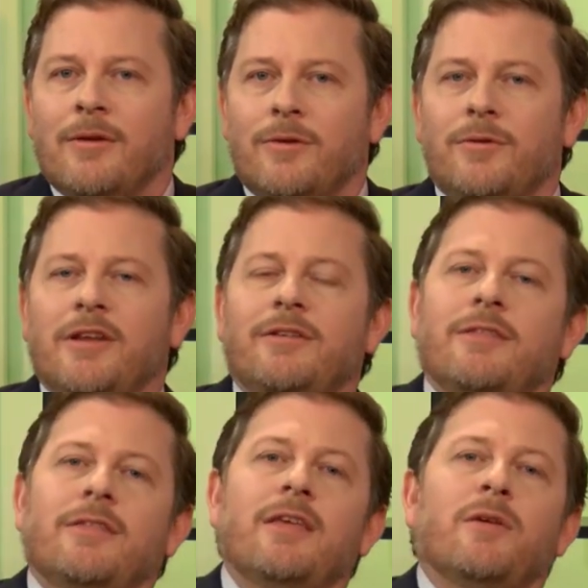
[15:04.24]
you need
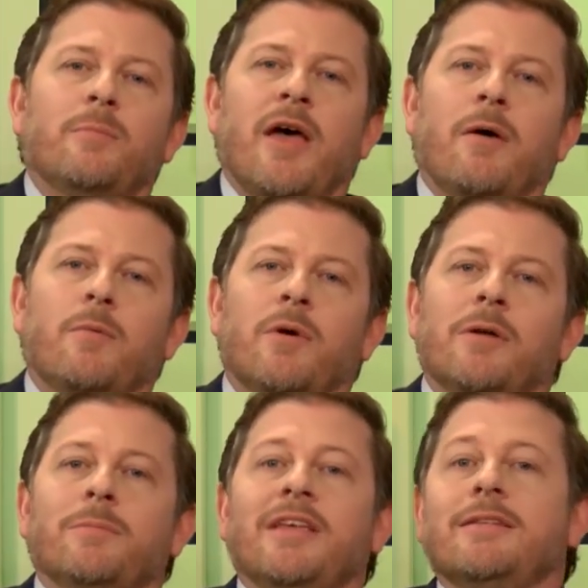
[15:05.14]
to think about
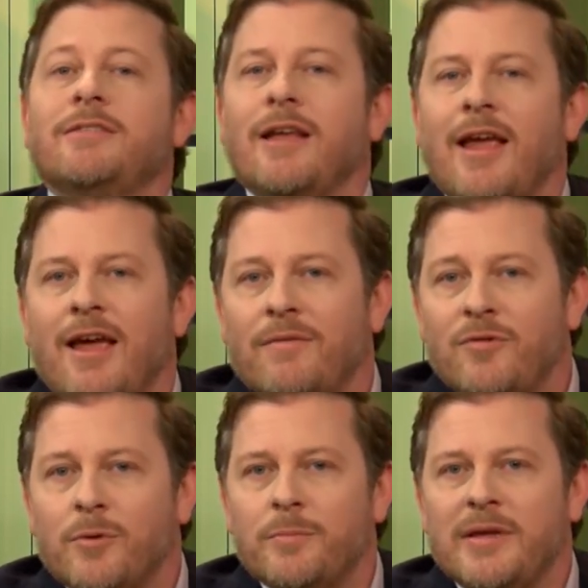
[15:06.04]
what it means to
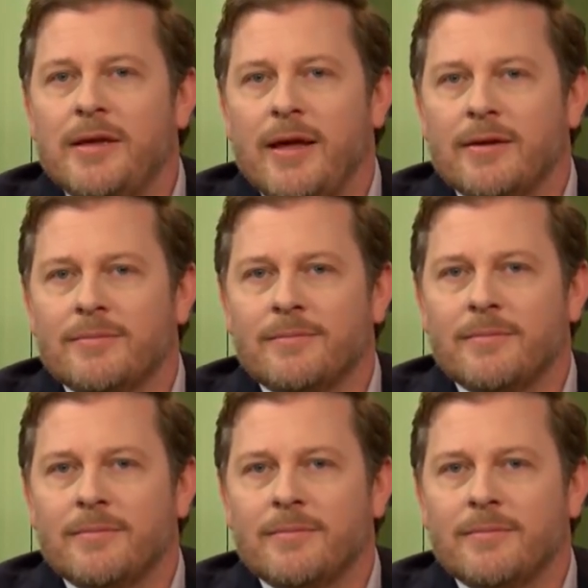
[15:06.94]
have your being,